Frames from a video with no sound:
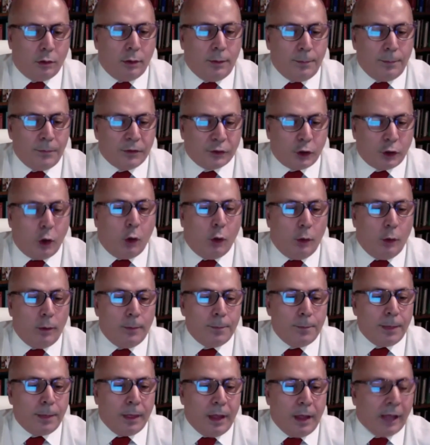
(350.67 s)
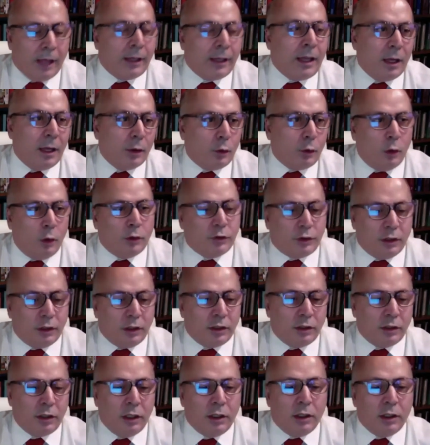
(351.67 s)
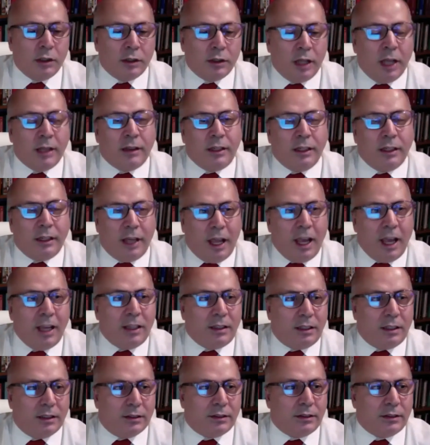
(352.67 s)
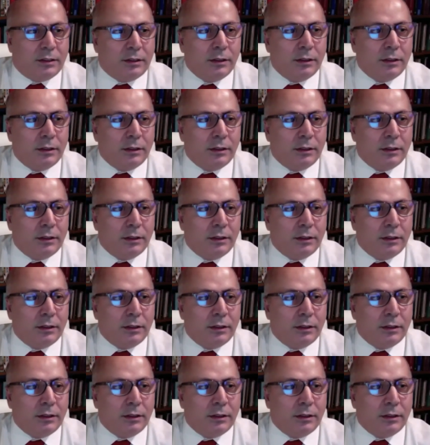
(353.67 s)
So again, consider 1980s.